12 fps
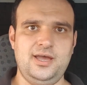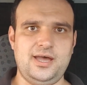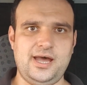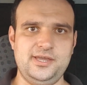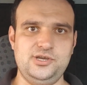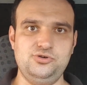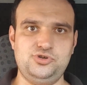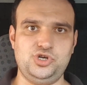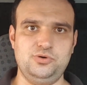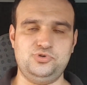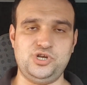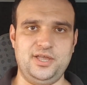Our
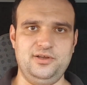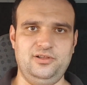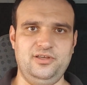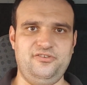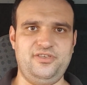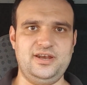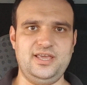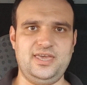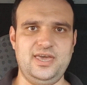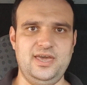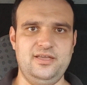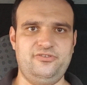YouTube channel is
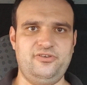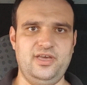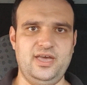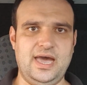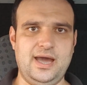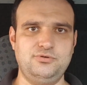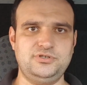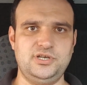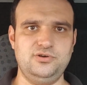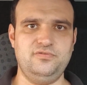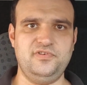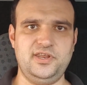dedicated to
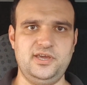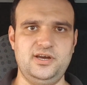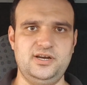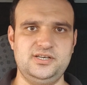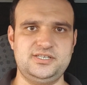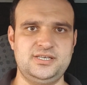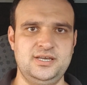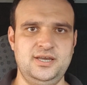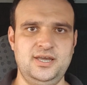how-to videos,